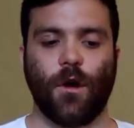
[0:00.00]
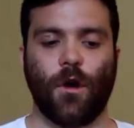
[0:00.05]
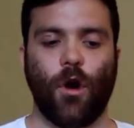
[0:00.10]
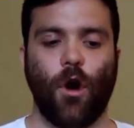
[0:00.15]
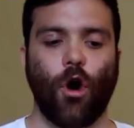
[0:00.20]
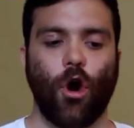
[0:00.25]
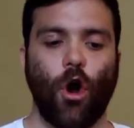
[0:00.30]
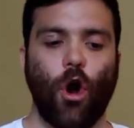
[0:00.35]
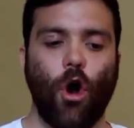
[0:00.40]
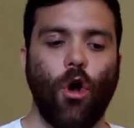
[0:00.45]

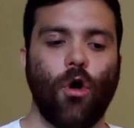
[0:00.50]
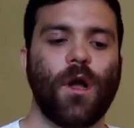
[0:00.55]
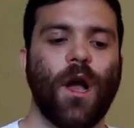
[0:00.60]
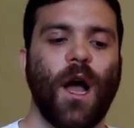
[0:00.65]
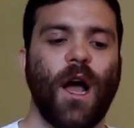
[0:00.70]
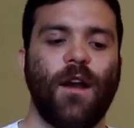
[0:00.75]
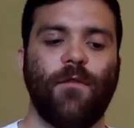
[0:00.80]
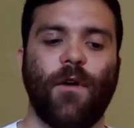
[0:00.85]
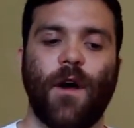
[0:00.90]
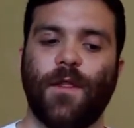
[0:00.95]
are all
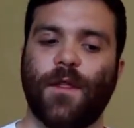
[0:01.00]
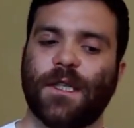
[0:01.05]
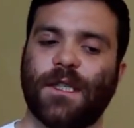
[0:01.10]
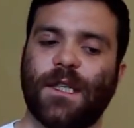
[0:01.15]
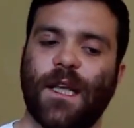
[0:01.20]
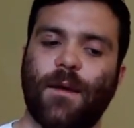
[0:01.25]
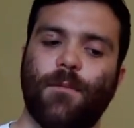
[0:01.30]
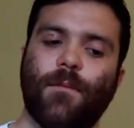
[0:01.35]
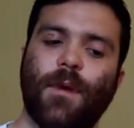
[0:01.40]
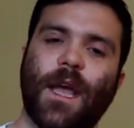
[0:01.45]
kind of on the
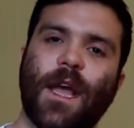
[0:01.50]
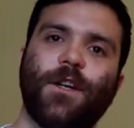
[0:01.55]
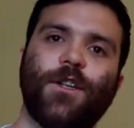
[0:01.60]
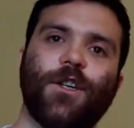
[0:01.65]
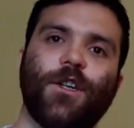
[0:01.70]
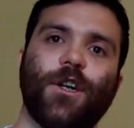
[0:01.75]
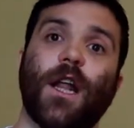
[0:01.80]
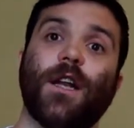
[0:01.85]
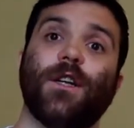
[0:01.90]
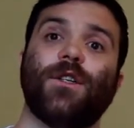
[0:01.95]
same page
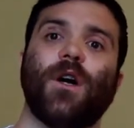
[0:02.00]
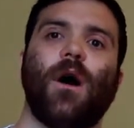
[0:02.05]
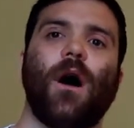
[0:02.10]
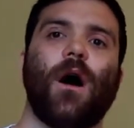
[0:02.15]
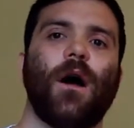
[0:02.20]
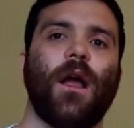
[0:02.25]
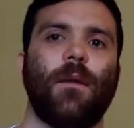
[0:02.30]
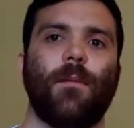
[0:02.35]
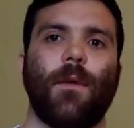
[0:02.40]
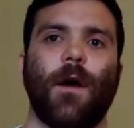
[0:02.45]
and
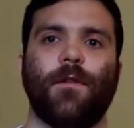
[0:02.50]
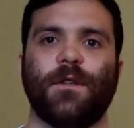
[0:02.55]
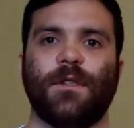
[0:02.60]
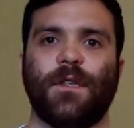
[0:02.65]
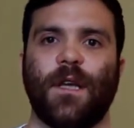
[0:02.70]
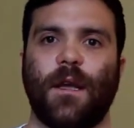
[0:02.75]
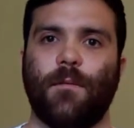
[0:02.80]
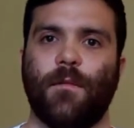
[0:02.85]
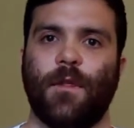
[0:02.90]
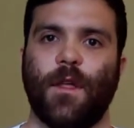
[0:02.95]
talking about the
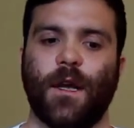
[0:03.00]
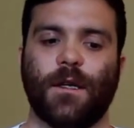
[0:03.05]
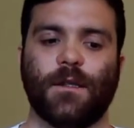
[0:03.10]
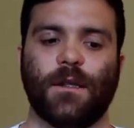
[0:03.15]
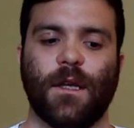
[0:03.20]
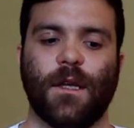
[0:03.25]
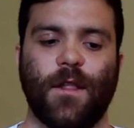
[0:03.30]
same things.